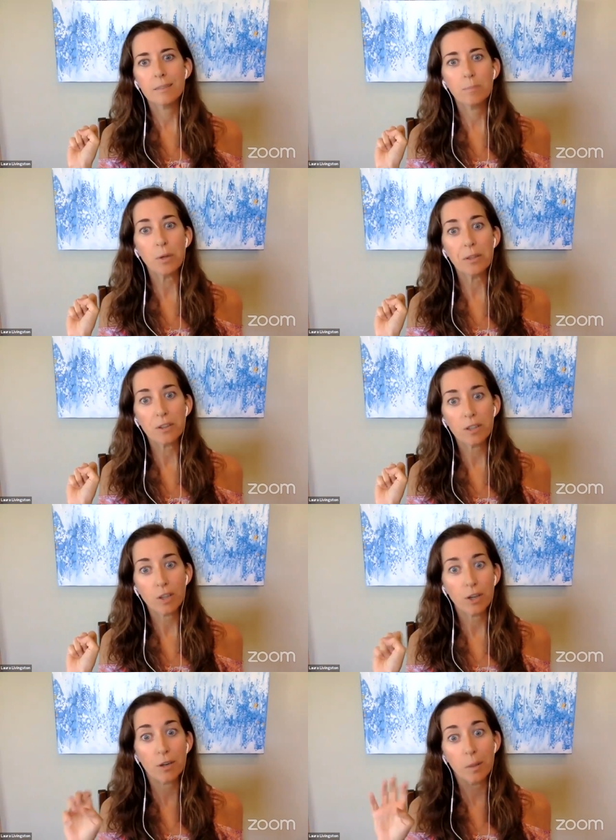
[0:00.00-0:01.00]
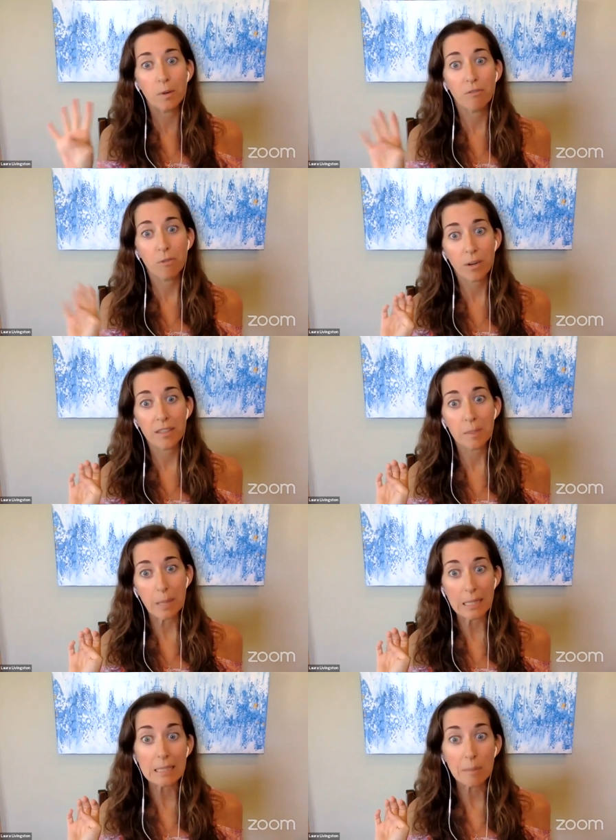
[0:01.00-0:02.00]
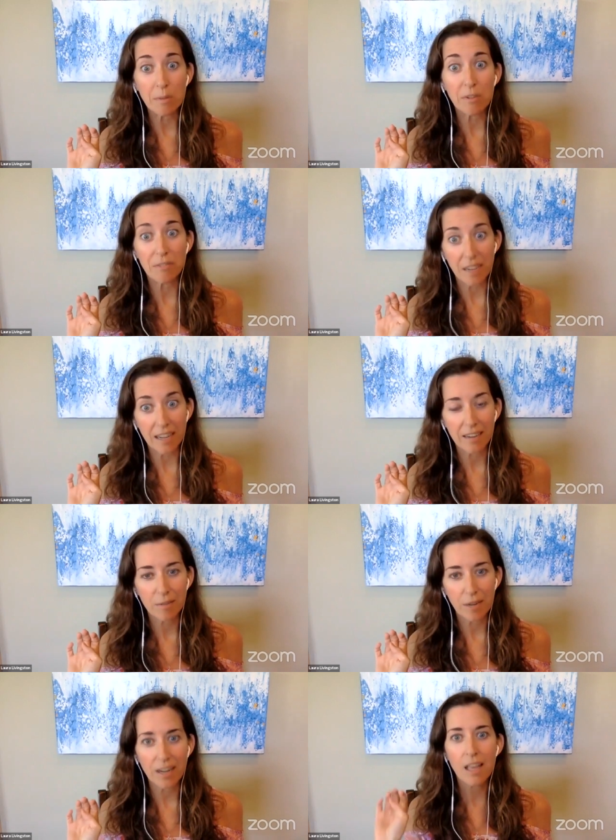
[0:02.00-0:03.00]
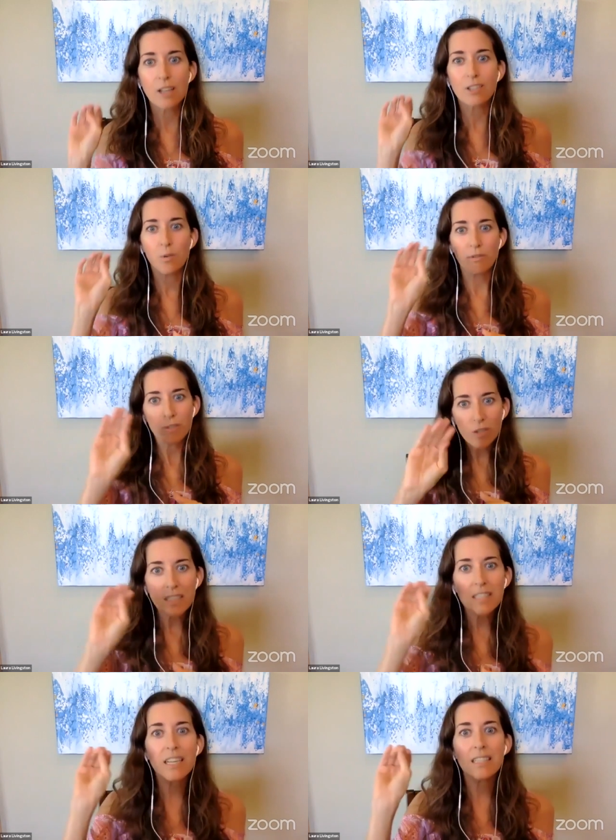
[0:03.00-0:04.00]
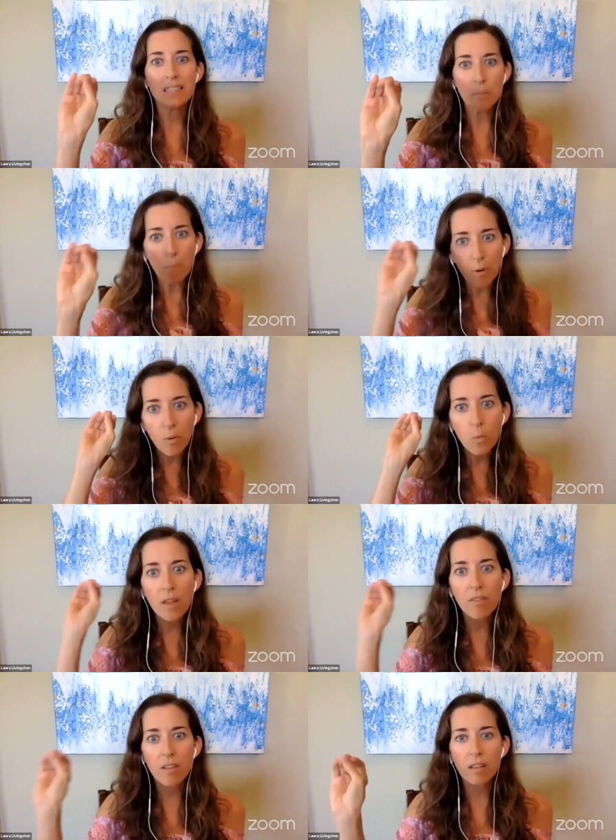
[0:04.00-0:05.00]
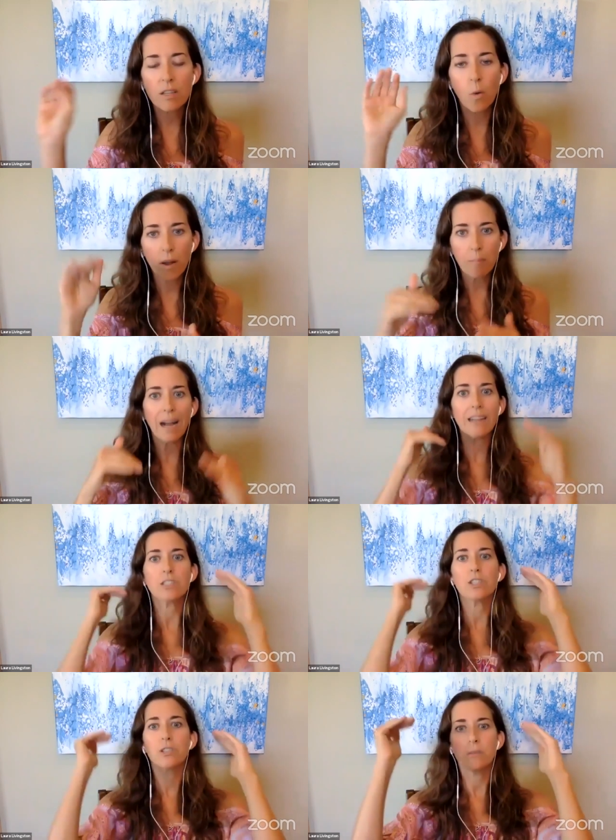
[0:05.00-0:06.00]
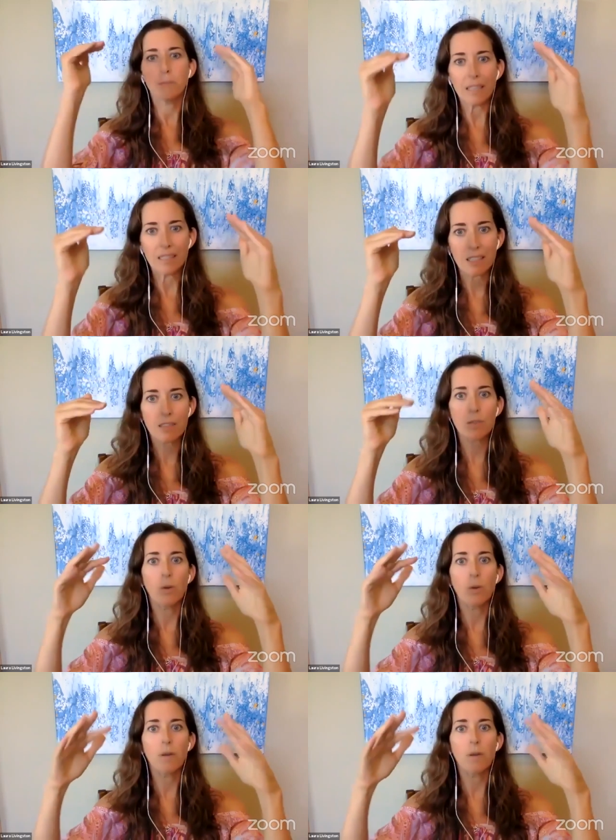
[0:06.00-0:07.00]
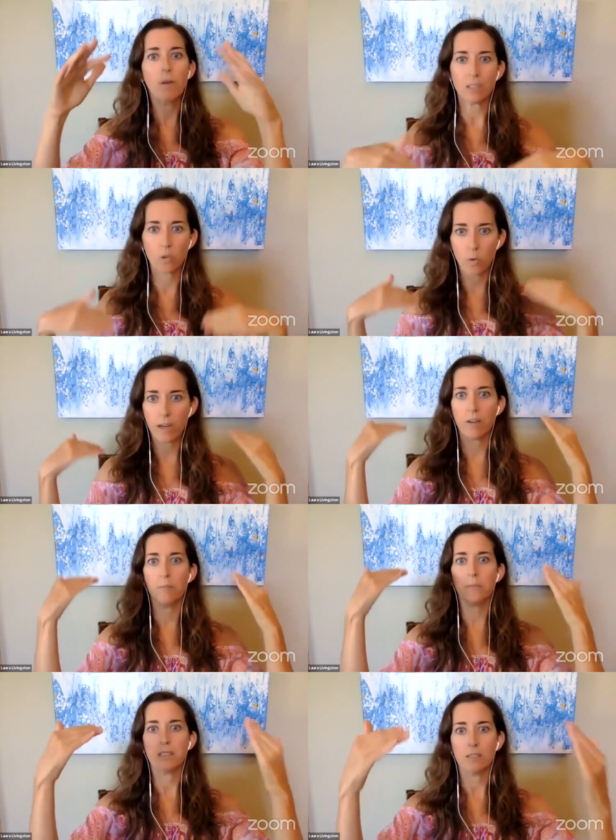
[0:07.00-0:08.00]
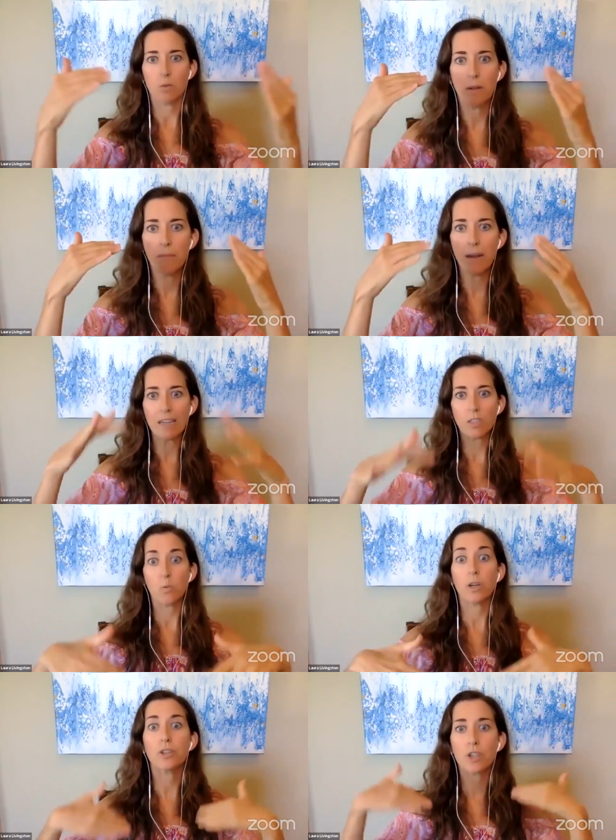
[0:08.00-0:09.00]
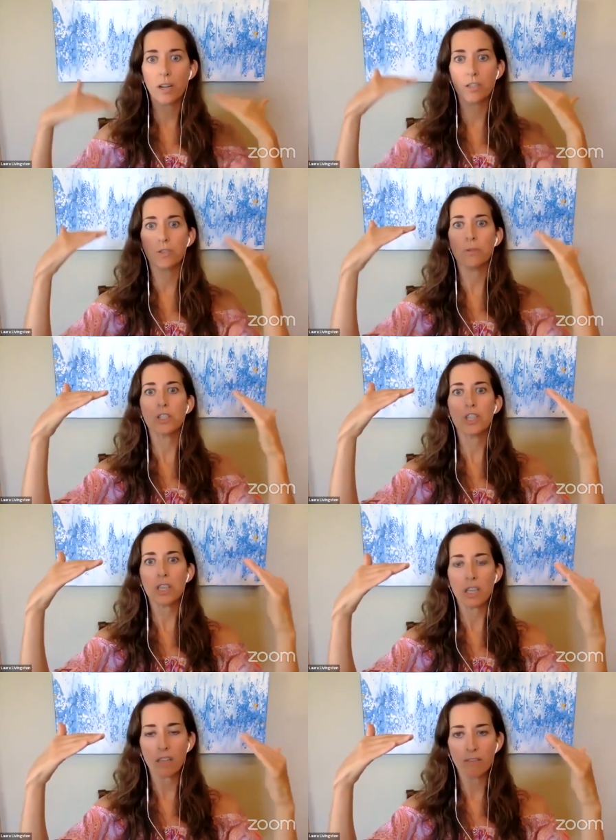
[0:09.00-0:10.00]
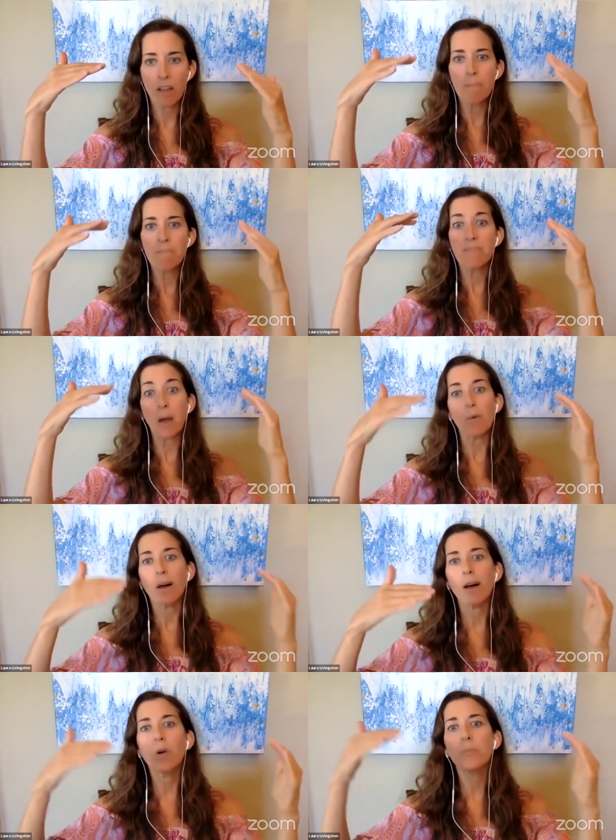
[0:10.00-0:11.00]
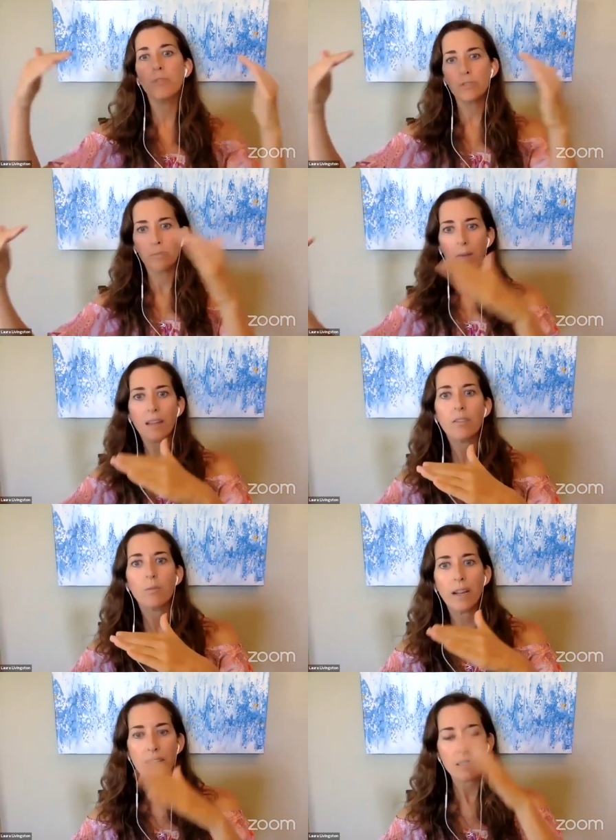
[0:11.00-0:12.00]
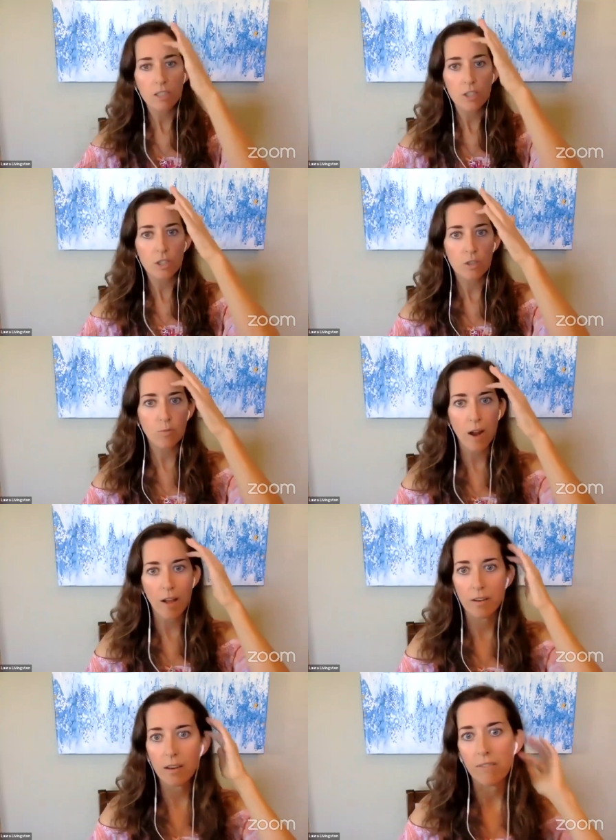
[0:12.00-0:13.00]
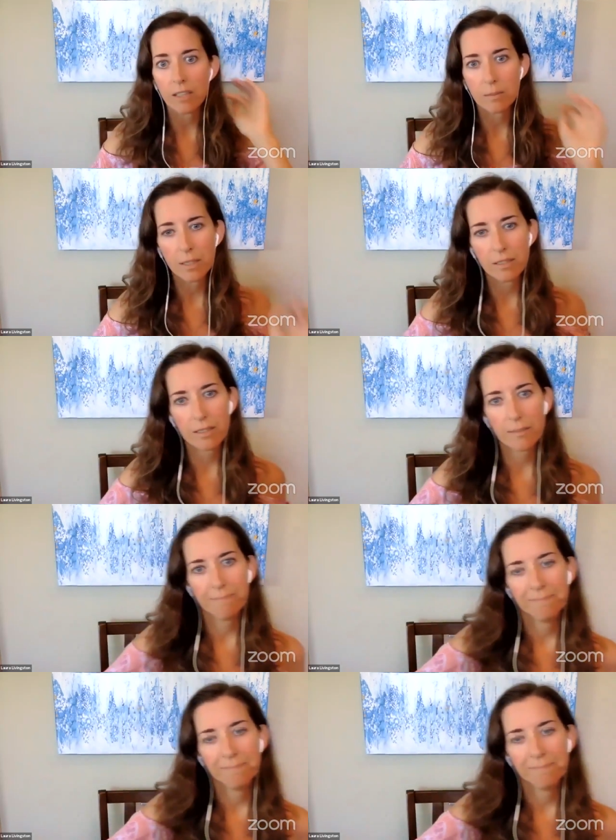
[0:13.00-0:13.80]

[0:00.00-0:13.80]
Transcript: spoiler alert, number four is about simplify, right? So if you can stay simple with going back to basics, going back to why you're in business, going back to what you're trying to achieve, that will help you to make the right decisions around investments.